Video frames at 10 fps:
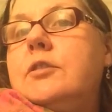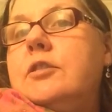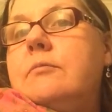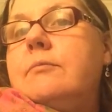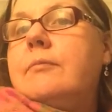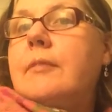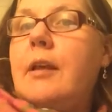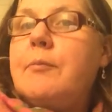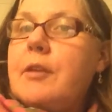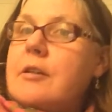just
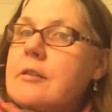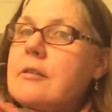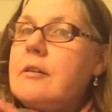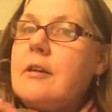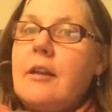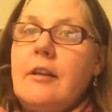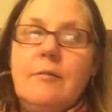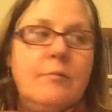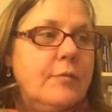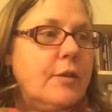keep things together
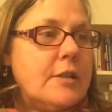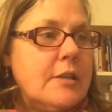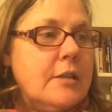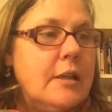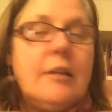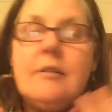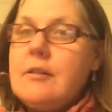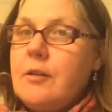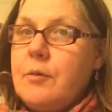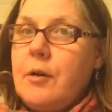nice and neat
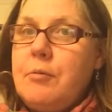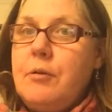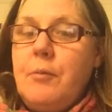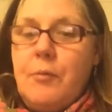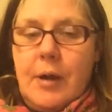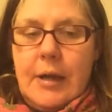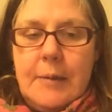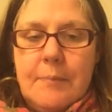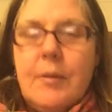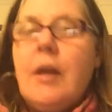so that when I put them away,
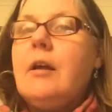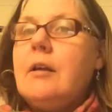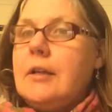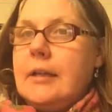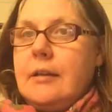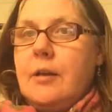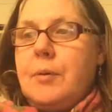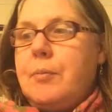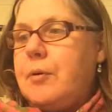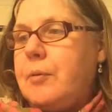they'll
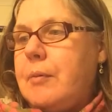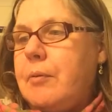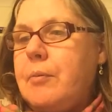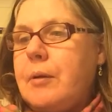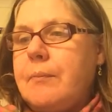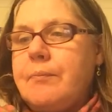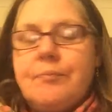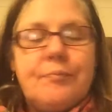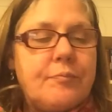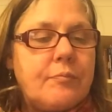be put away properly.
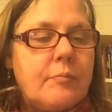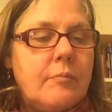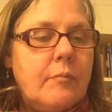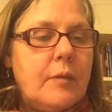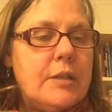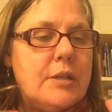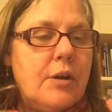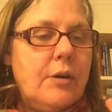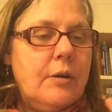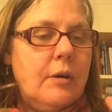
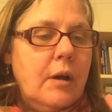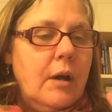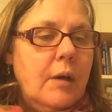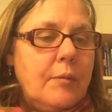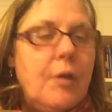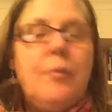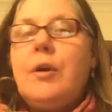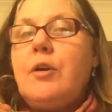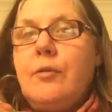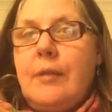So I'm going to
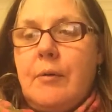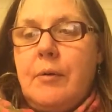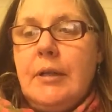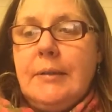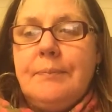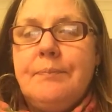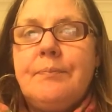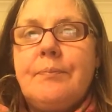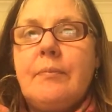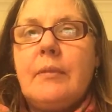work on that one.
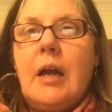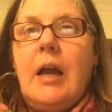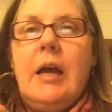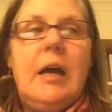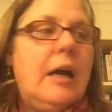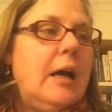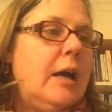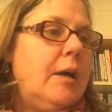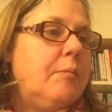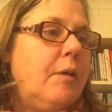
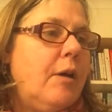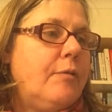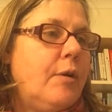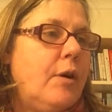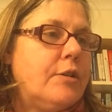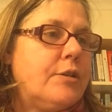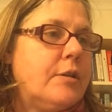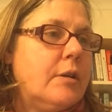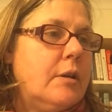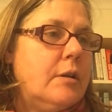I've got
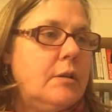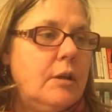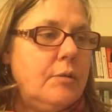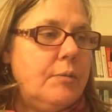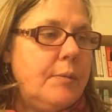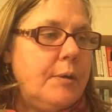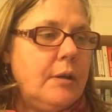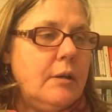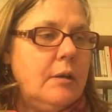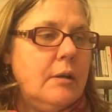Little
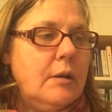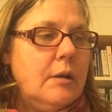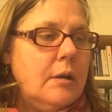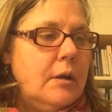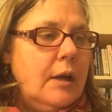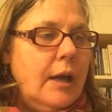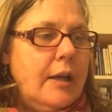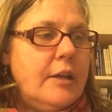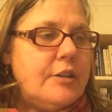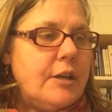Women,
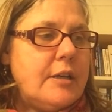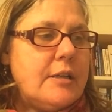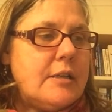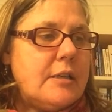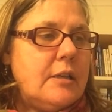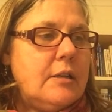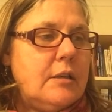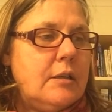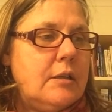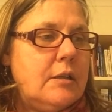Hannah Jenkinson.